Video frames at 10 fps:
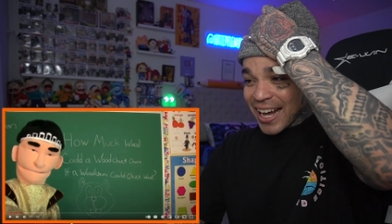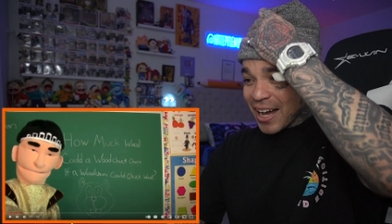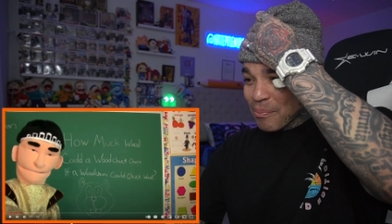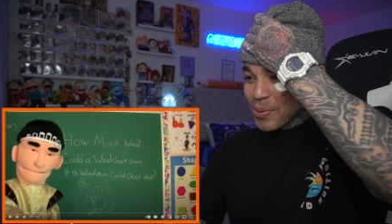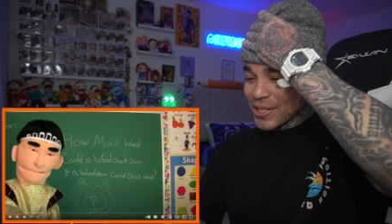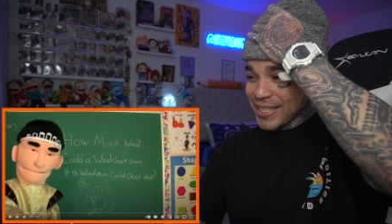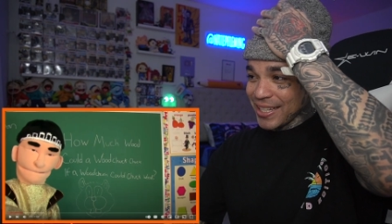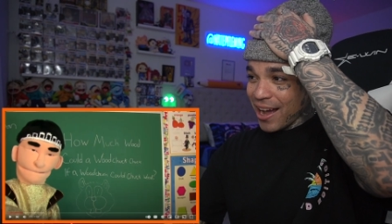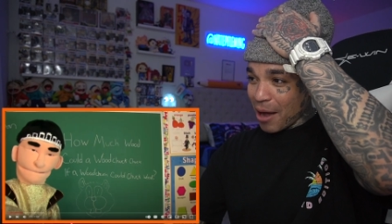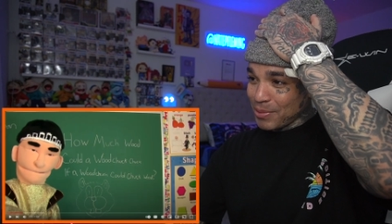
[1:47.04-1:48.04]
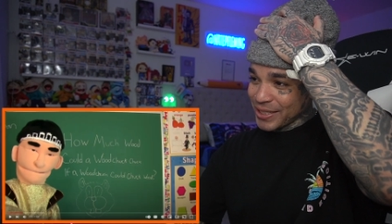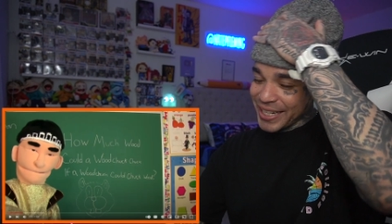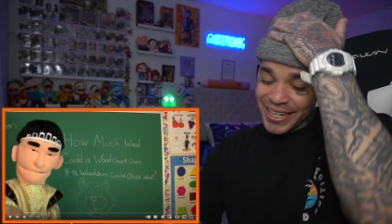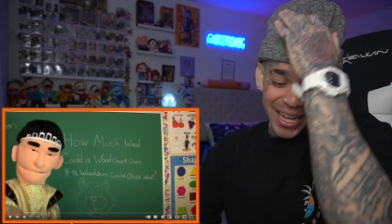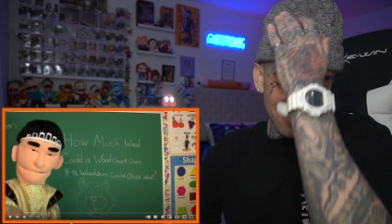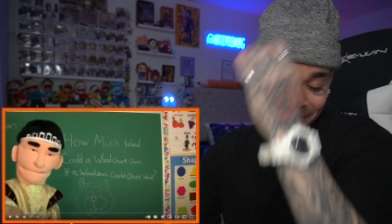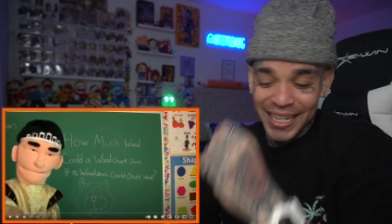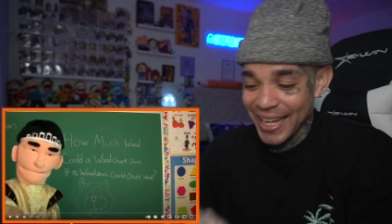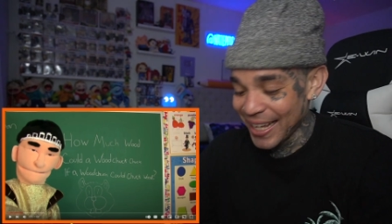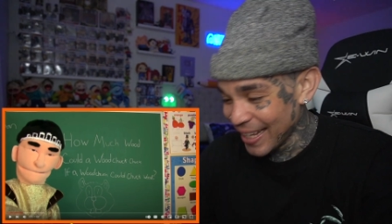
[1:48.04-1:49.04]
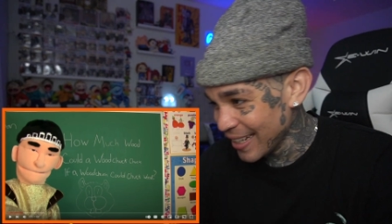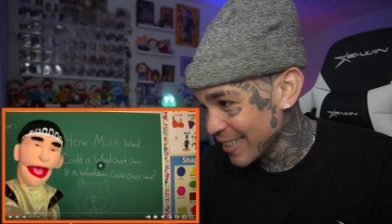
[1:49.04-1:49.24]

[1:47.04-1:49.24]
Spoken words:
A pussy gobbler. I'm dead.